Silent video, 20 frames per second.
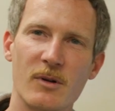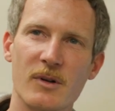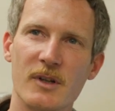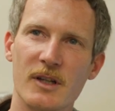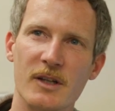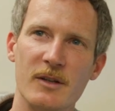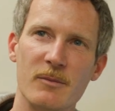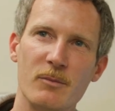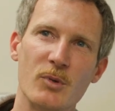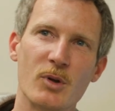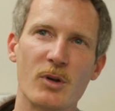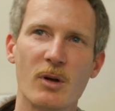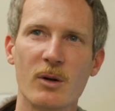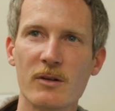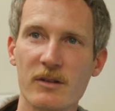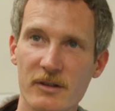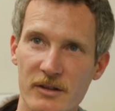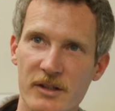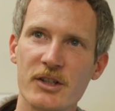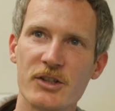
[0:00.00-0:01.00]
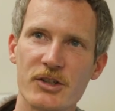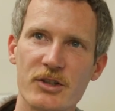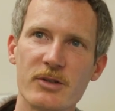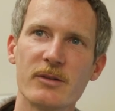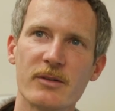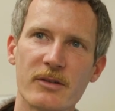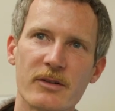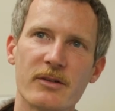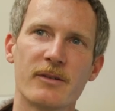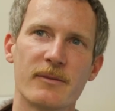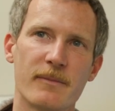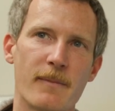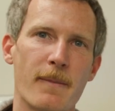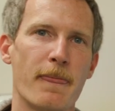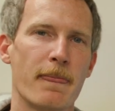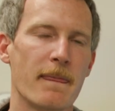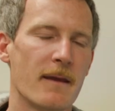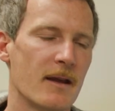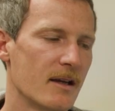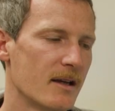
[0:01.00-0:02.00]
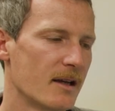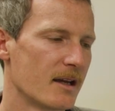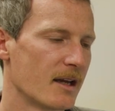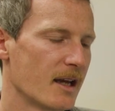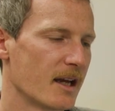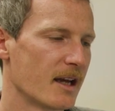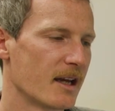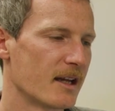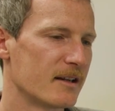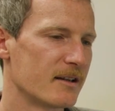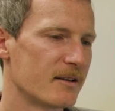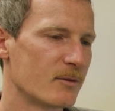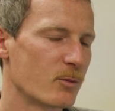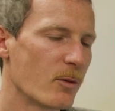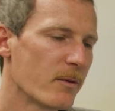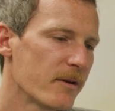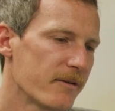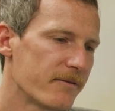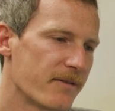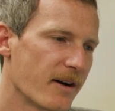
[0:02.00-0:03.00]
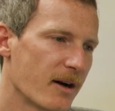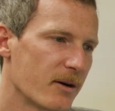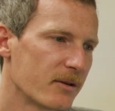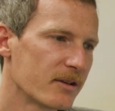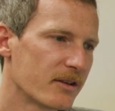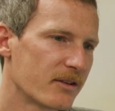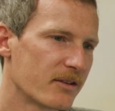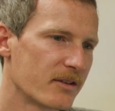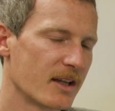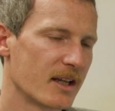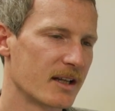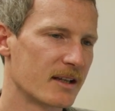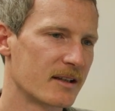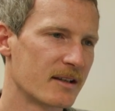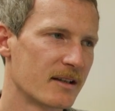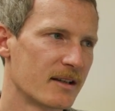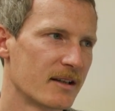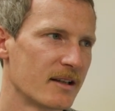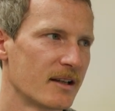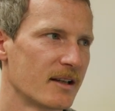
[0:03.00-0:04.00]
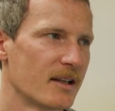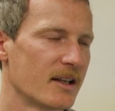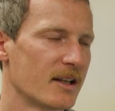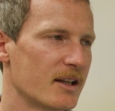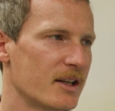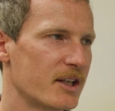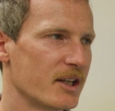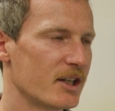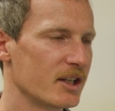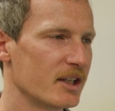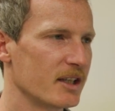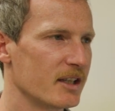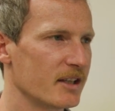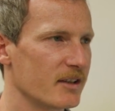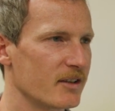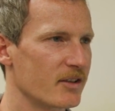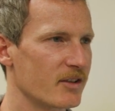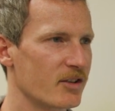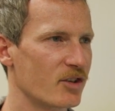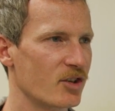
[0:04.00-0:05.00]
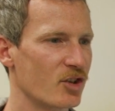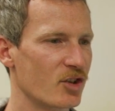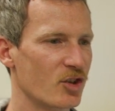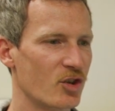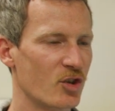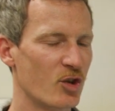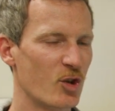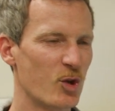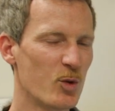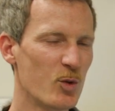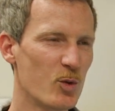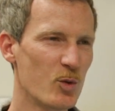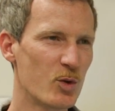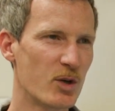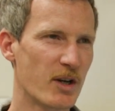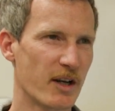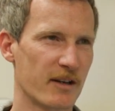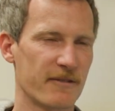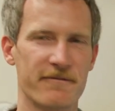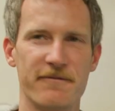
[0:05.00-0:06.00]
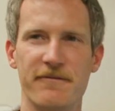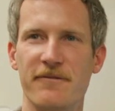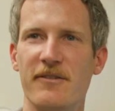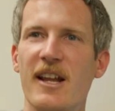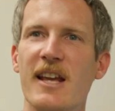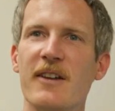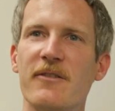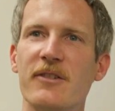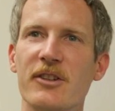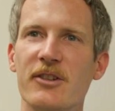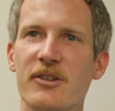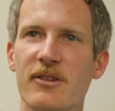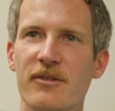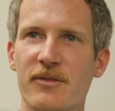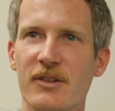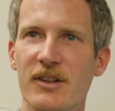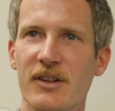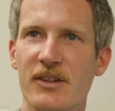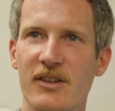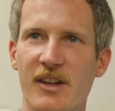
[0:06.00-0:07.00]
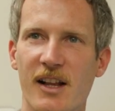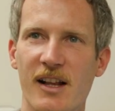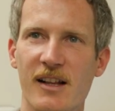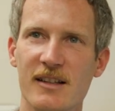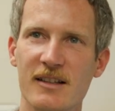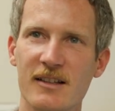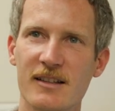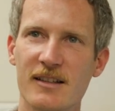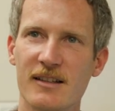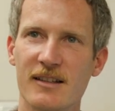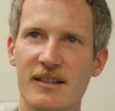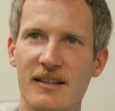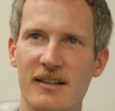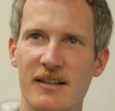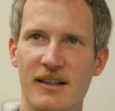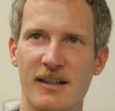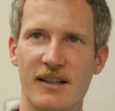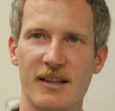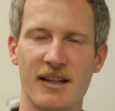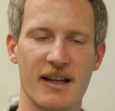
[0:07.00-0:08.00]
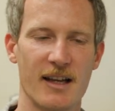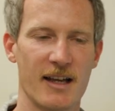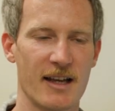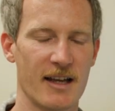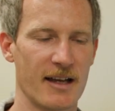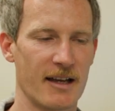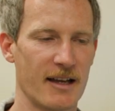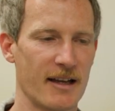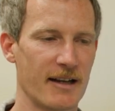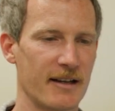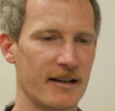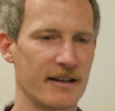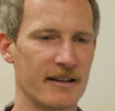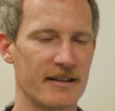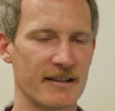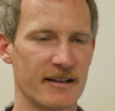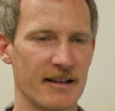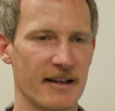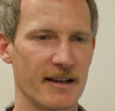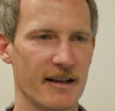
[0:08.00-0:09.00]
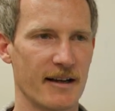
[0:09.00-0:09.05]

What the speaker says: in mucosal tissues. And what we found is that there is two kind of flavors of these cells, and